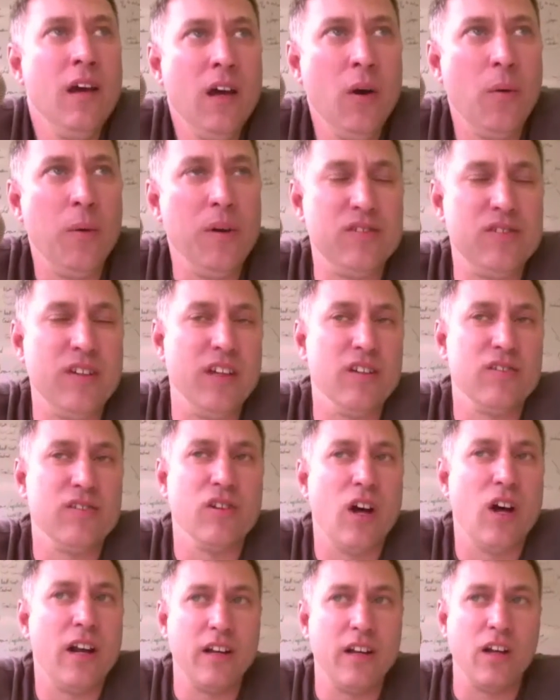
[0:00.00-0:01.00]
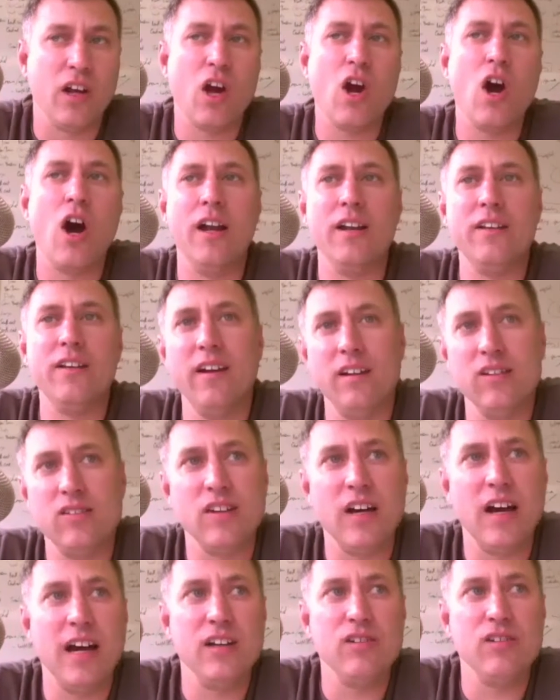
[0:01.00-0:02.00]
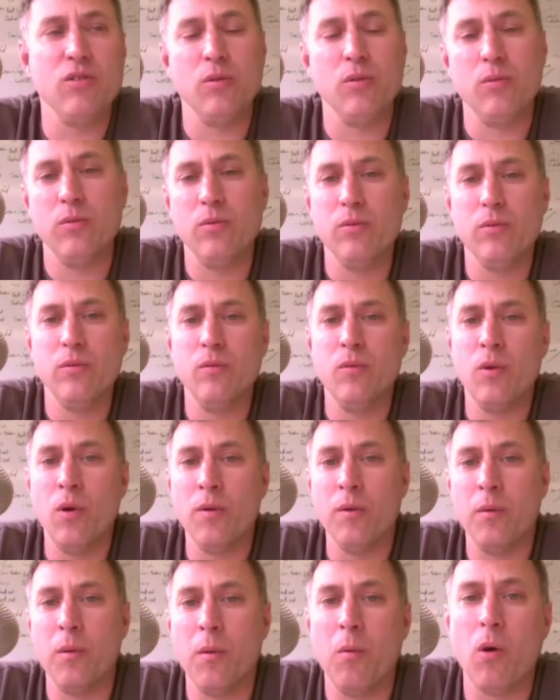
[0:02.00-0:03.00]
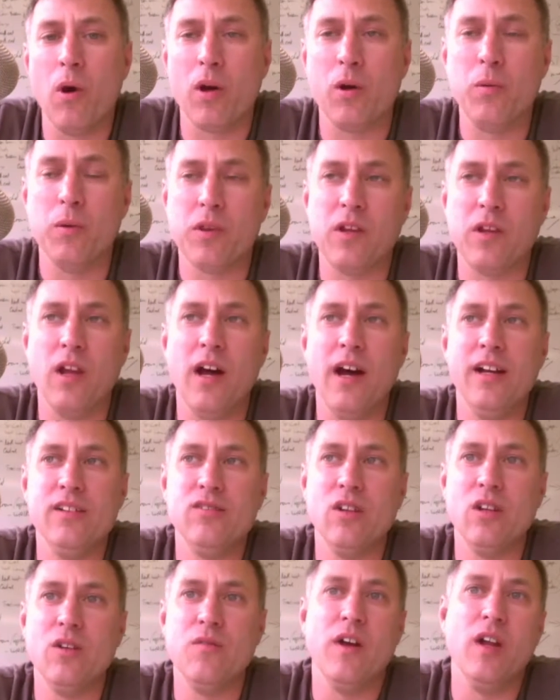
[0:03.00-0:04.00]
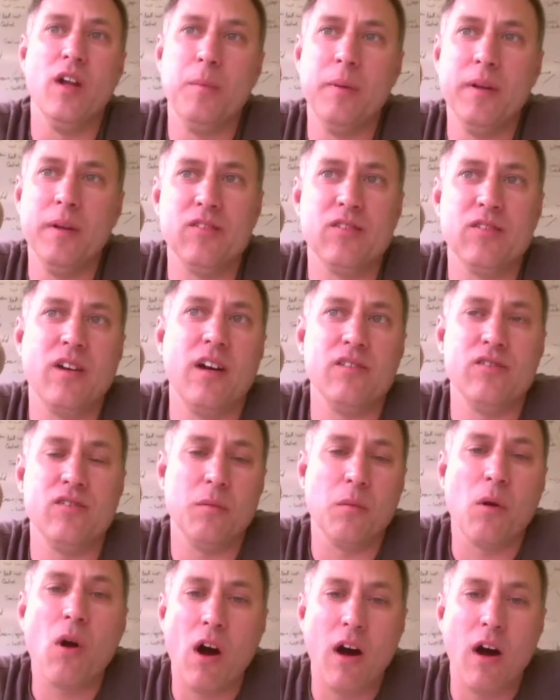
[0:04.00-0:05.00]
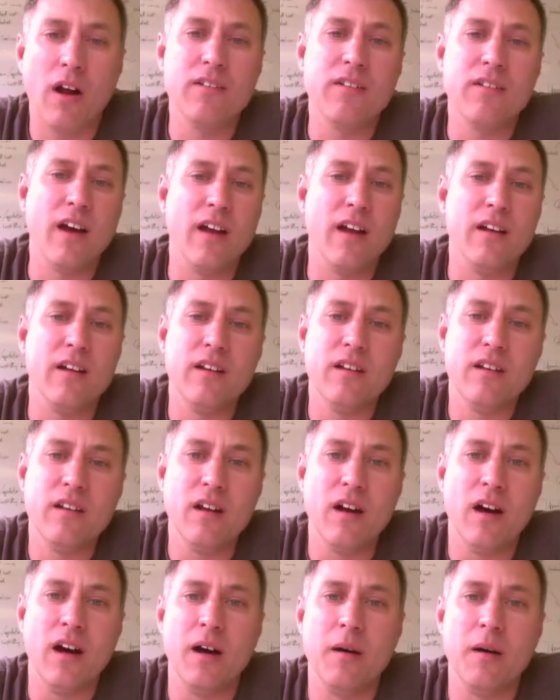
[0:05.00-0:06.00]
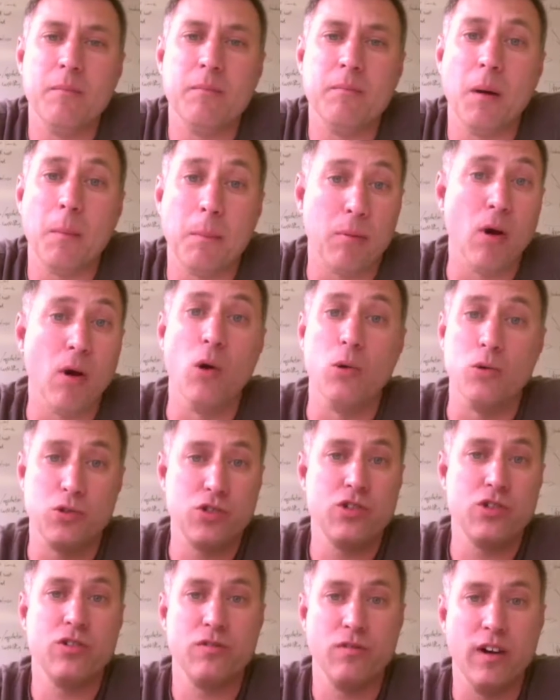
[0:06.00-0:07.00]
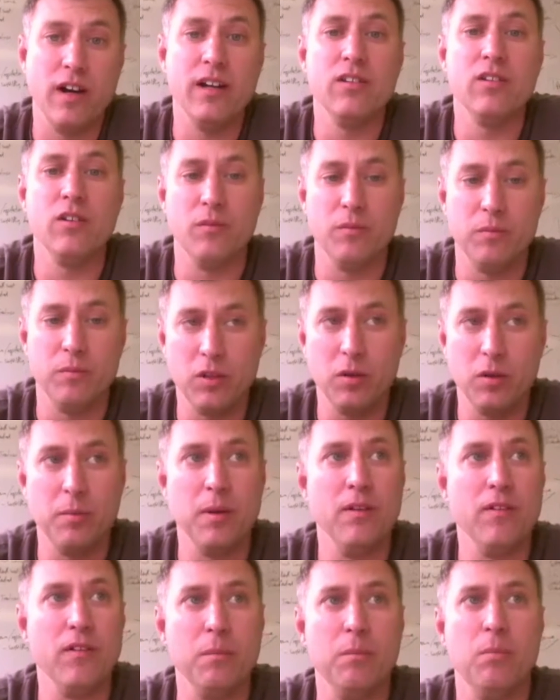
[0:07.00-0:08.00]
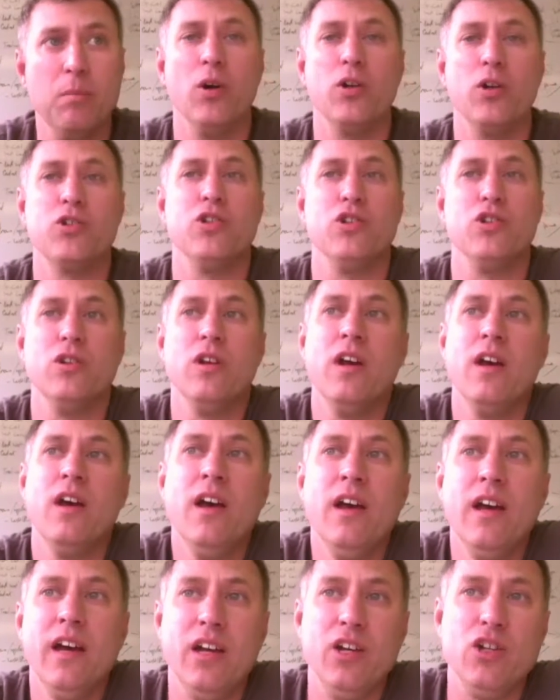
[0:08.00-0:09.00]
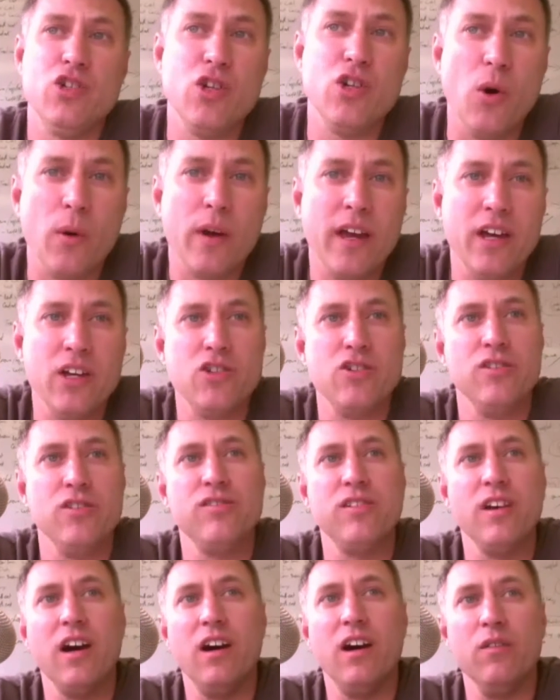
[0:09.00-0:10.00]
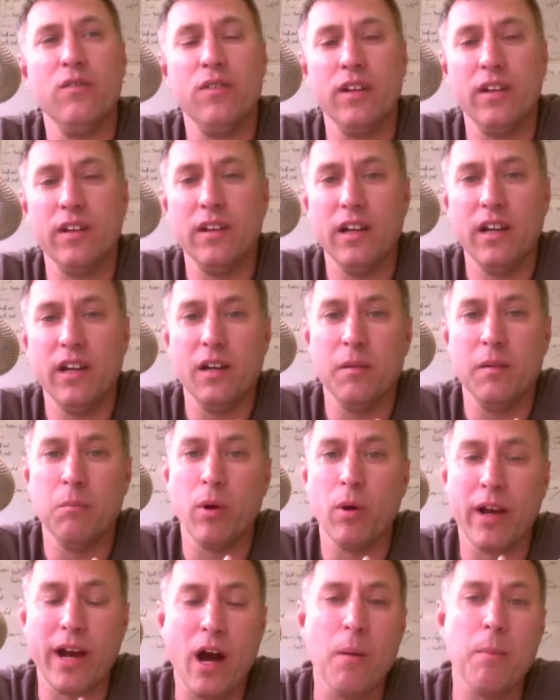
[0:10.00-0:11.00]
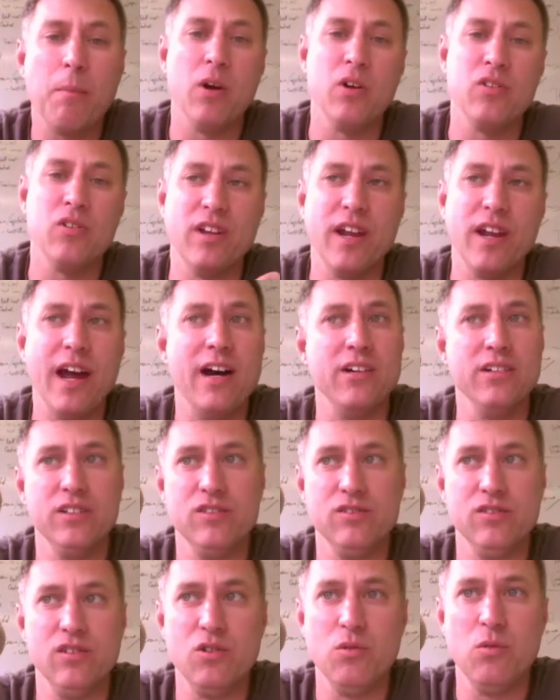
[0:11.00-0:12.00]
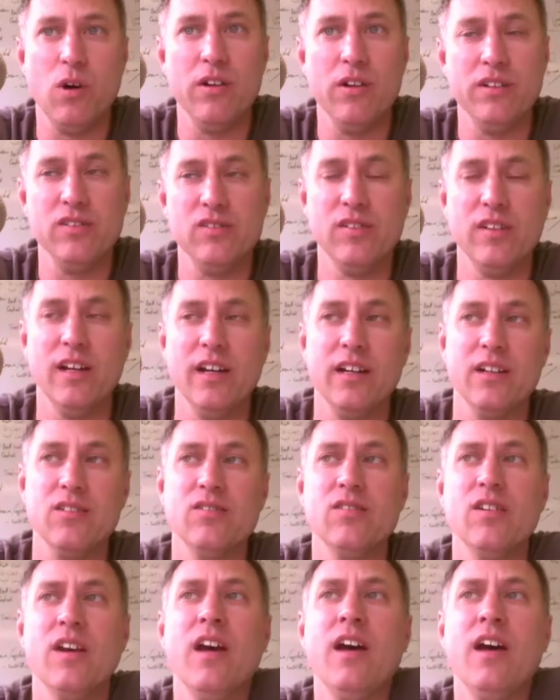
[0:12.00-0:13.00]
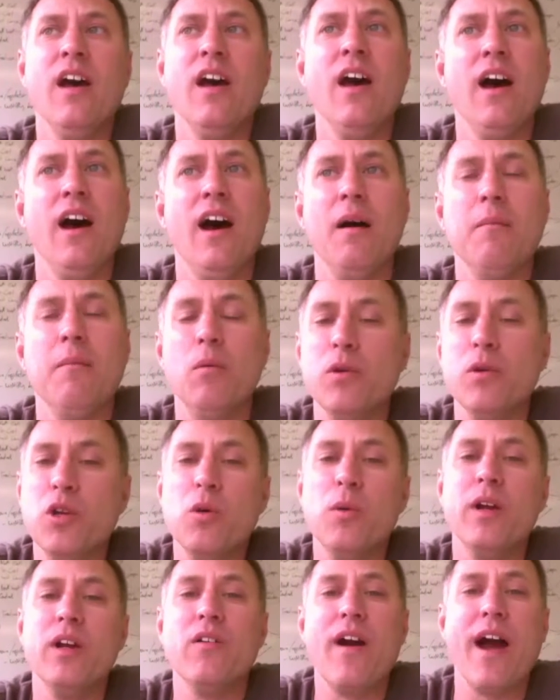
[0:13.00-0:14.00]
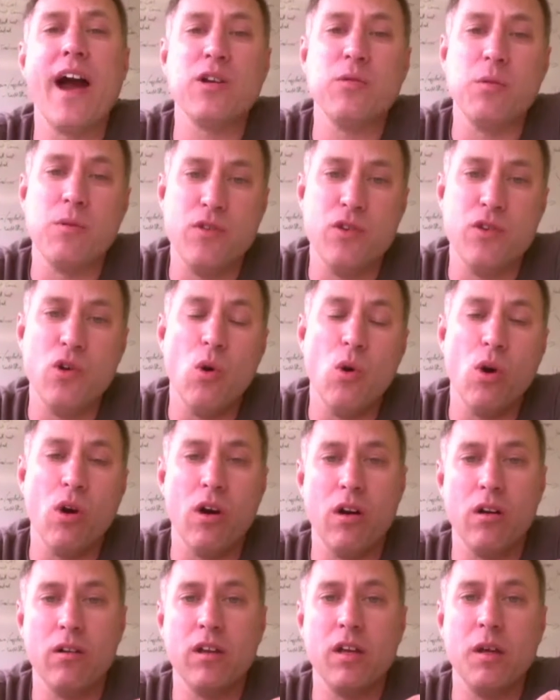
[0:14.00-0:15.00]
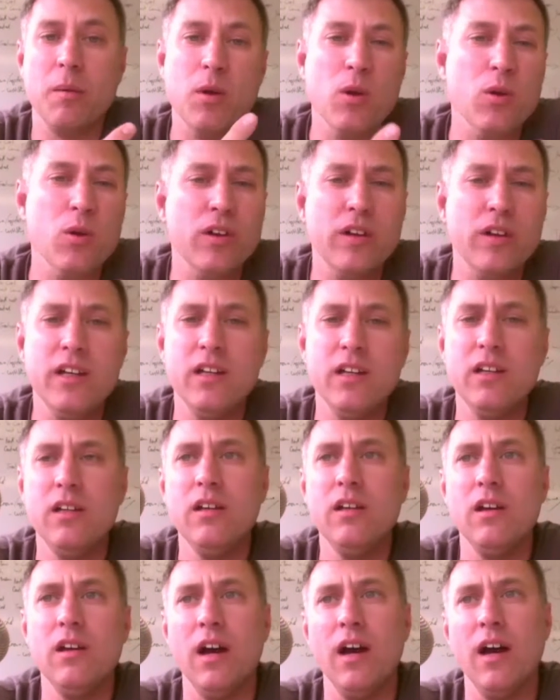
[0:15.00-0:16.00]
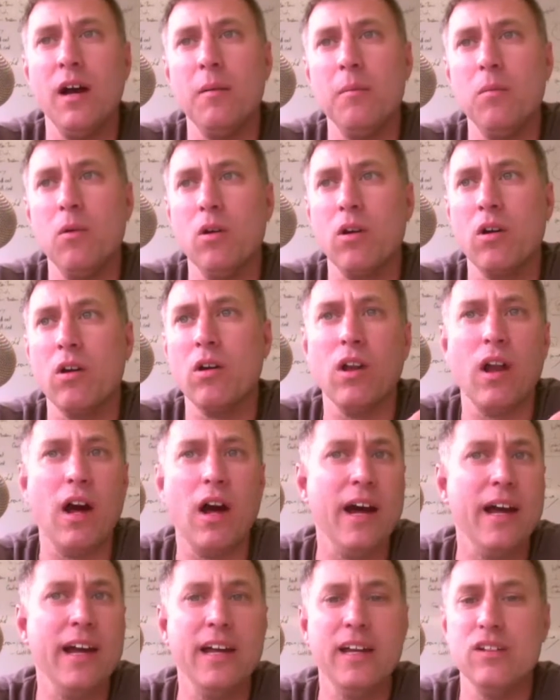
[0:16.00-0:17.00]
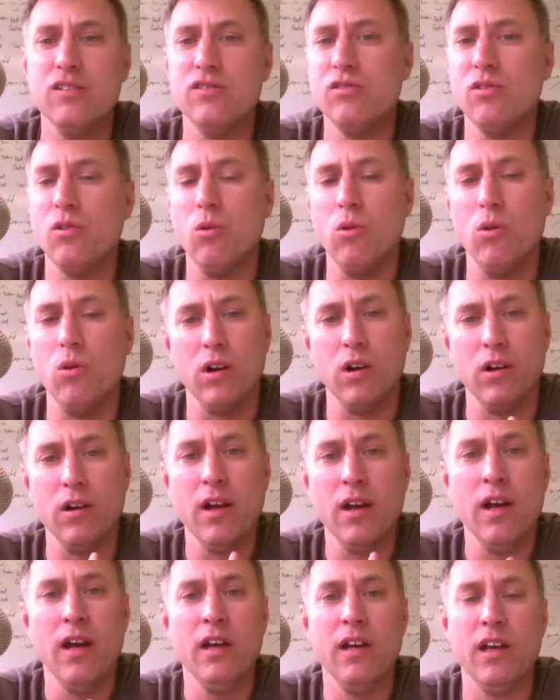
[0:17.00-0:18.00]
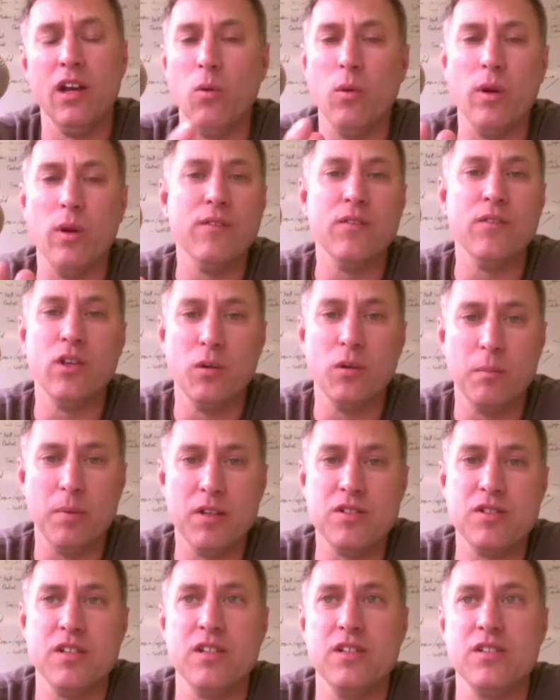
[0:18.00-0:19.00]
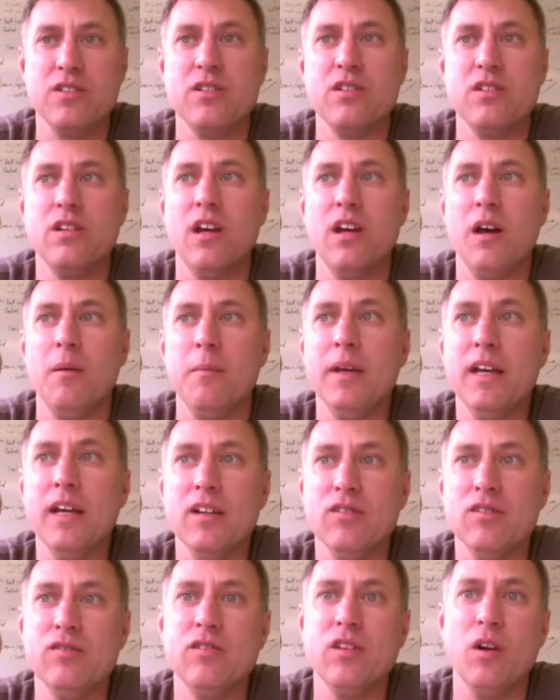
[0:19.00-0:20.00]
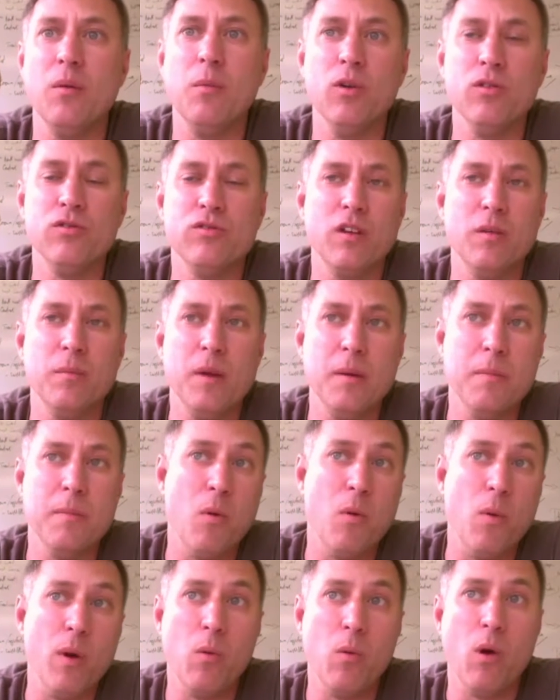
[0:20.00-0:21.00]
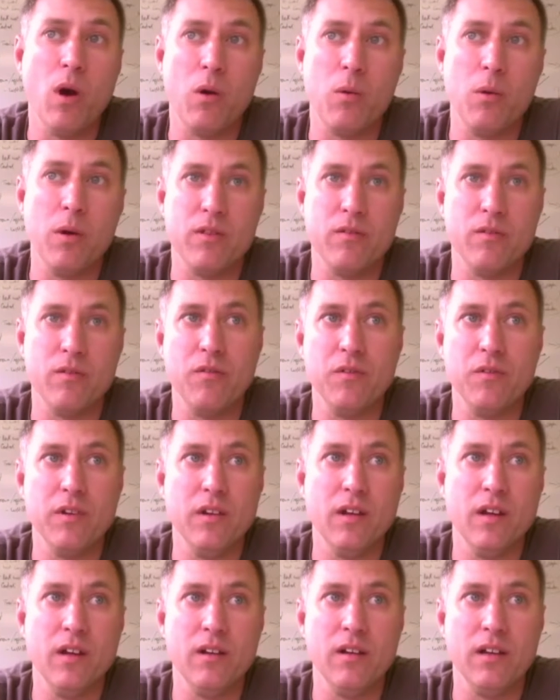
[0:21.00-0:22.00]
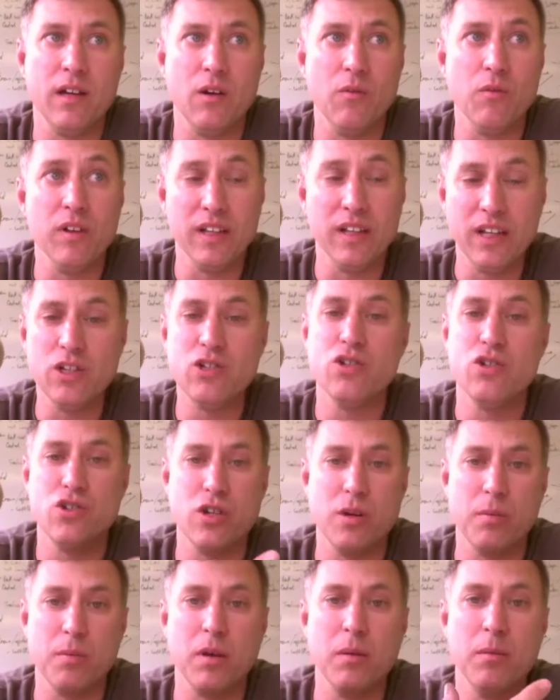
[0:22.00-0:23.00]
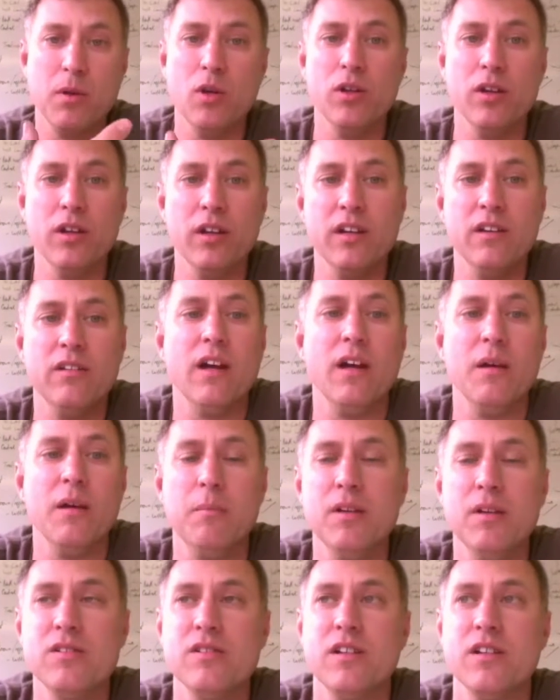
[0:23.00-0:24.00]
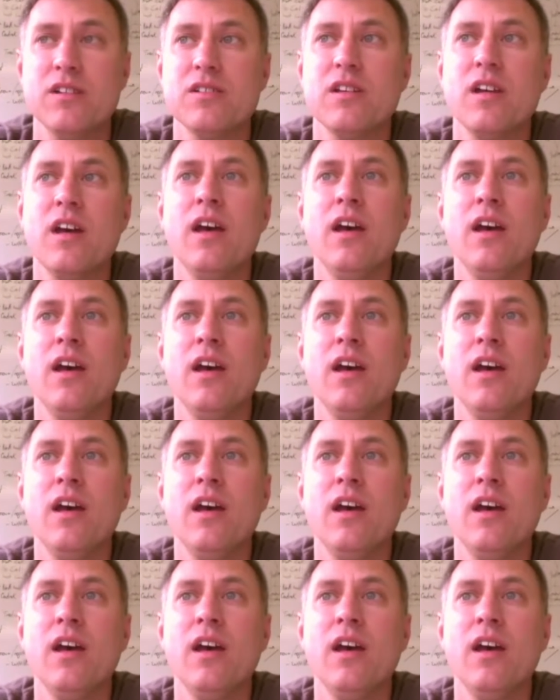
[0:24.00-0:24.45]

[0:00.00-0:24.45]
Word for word: we see this a lot on the content side. So you know, we're working with clients and developing this custom content um, approach, right? To to be able to push and and showcase yourself and and bring out personalities and do all these things. Uh, but when you interact with your community um, or clients or you know whatever your business um, is, you know most of the people we work with are in uh, like a relationship community type business.